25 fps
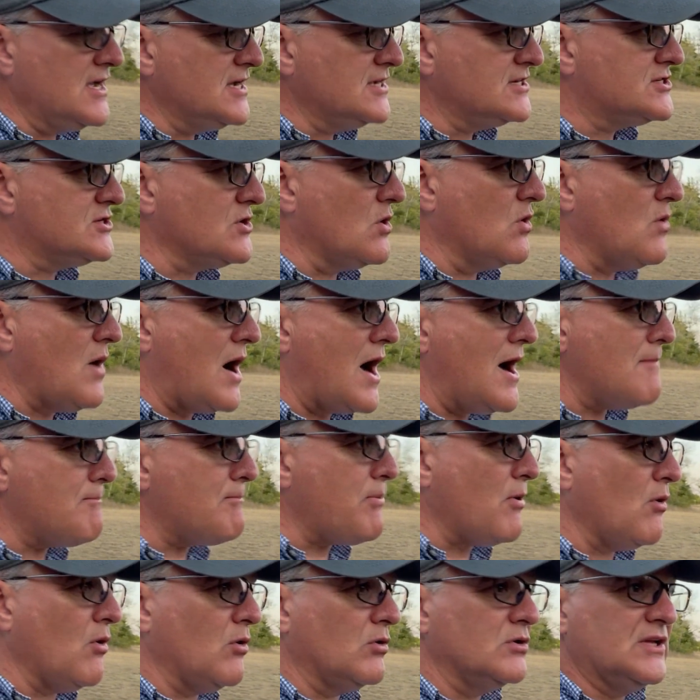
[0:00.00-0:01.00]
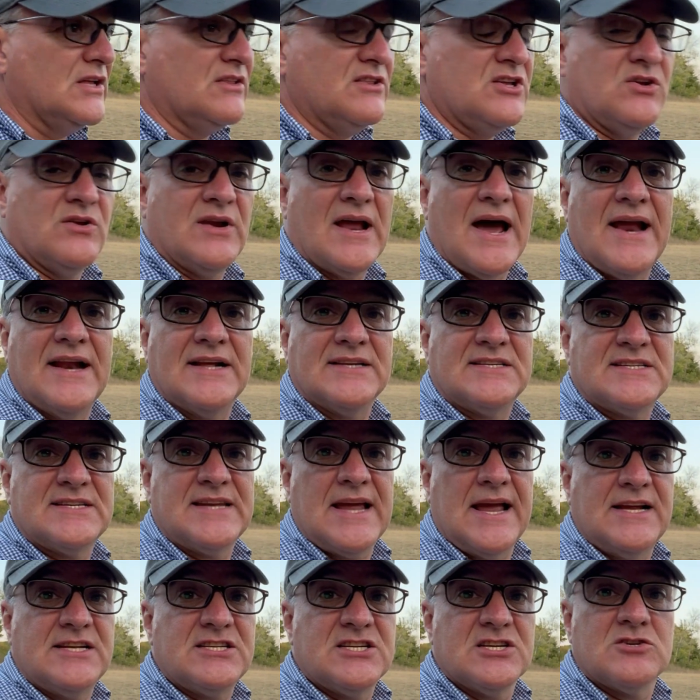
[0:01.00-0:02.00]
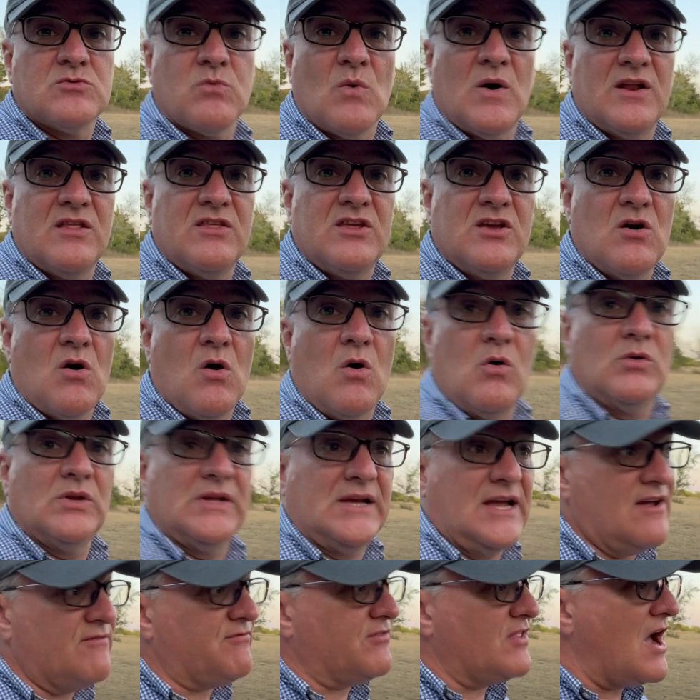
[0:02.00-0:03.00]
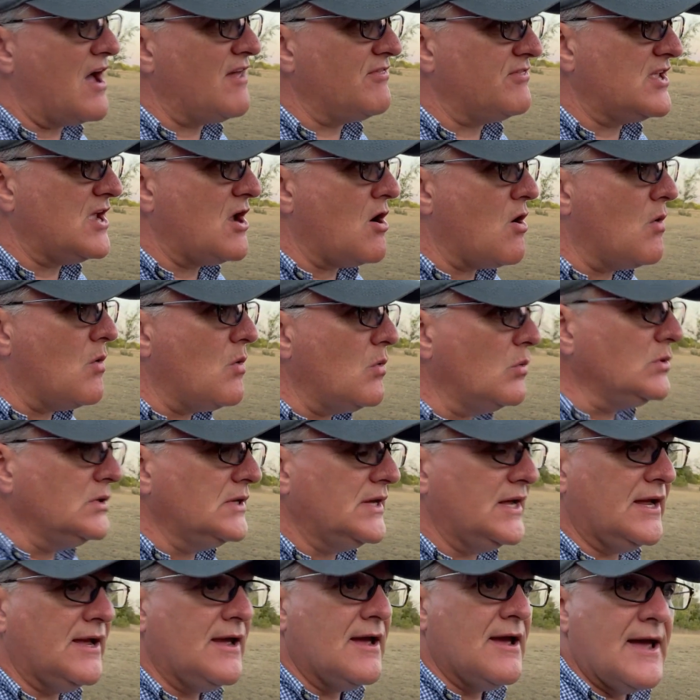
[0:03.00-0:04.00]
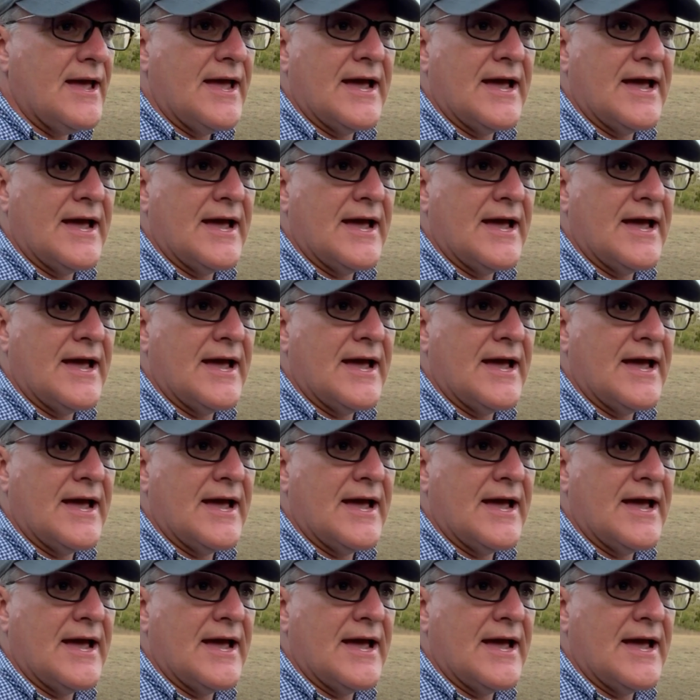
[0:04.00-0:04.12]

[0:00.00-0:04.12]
So Uphold in the United States is one of the only, if not the only,